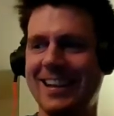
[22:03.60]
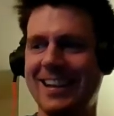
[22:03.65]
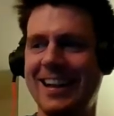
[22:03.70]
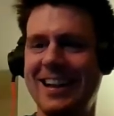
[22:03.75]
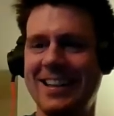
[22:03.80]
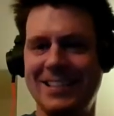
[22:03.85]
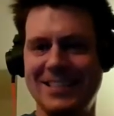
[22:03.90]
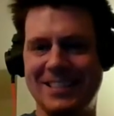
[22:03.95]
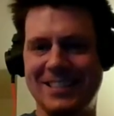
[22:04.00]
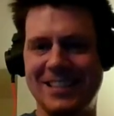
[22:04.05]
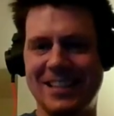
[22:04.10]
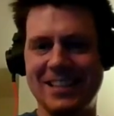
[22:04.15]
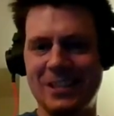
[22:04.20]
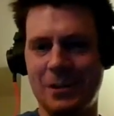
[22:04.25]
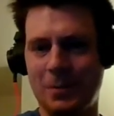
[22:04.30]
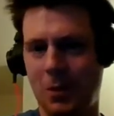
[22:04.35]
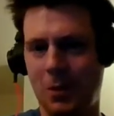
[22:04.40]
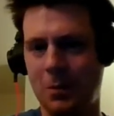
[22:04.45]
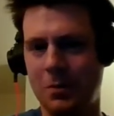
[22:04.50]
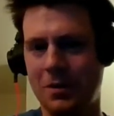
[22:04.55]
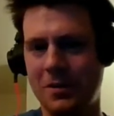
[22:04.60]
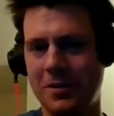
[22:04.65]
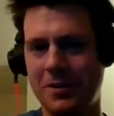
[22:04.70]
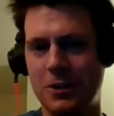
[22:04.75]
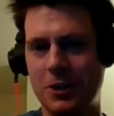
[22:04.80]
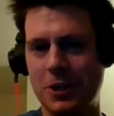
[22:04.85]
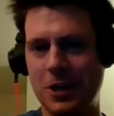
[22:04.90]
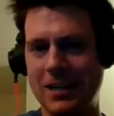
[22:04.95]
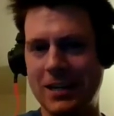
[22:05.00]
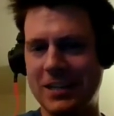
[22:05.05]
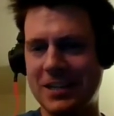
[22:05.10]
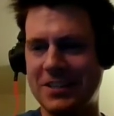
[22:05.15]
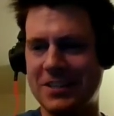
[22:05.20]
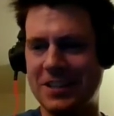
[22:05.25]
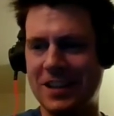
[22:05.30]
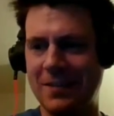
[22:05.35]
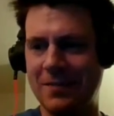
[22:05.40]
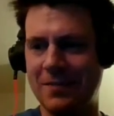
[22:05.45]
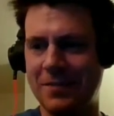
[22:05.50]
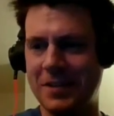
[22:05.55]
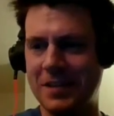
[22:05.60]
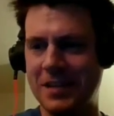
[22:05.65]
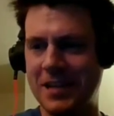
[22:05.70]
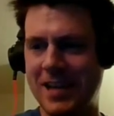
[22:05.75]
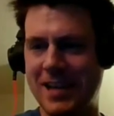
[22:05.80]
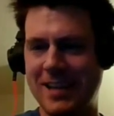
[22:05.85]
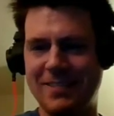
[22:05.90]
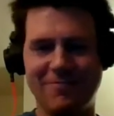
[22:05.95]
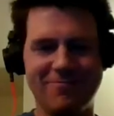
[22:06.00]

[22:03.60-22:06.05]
The sensible brother trying to save the day.